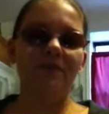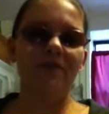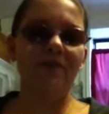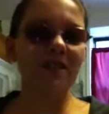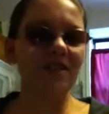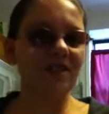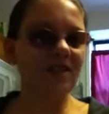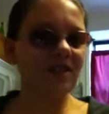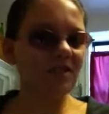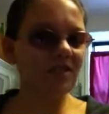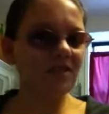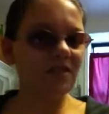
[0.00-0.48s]

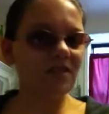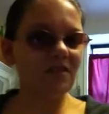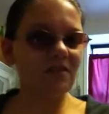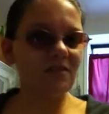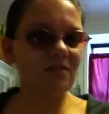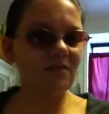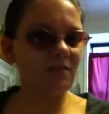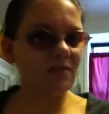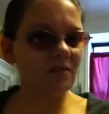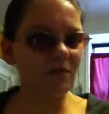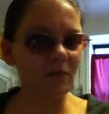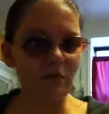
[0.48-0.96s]
this is
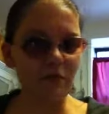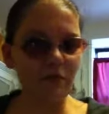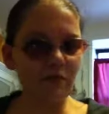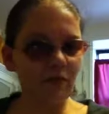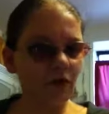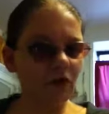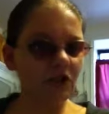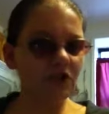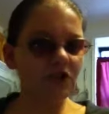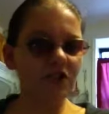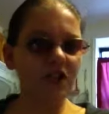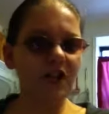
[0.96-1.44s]
the
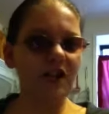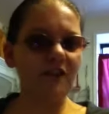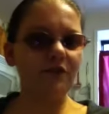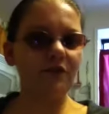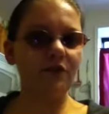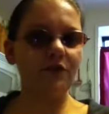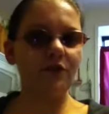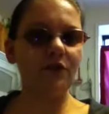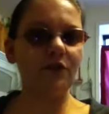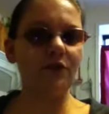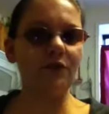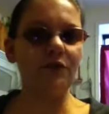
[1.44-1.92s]
first
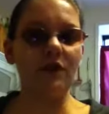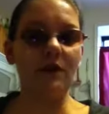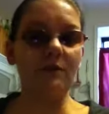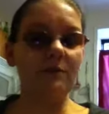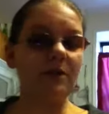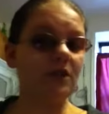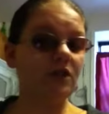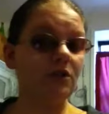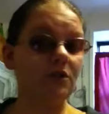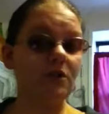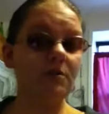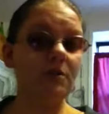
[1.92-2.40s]
afternoon. I
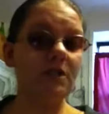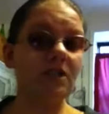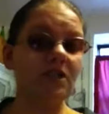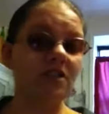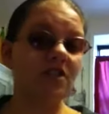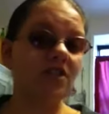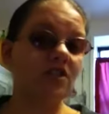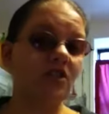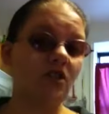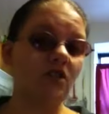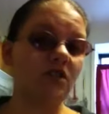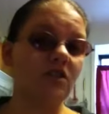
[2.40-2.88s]
mean, it's only been
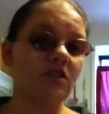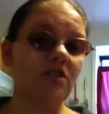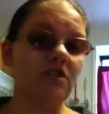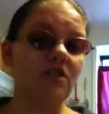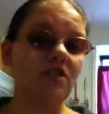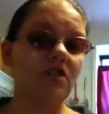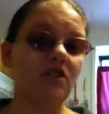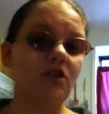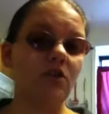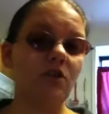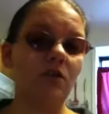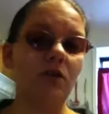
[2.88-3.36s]
installed
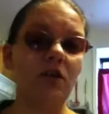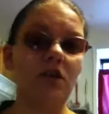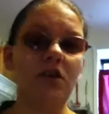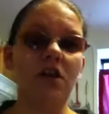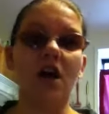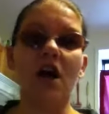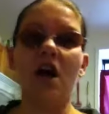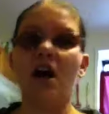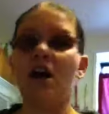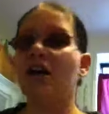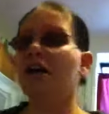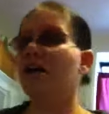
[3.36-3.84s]
since 2
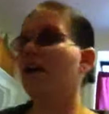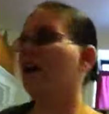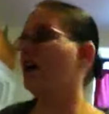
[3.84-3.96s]
o'clock,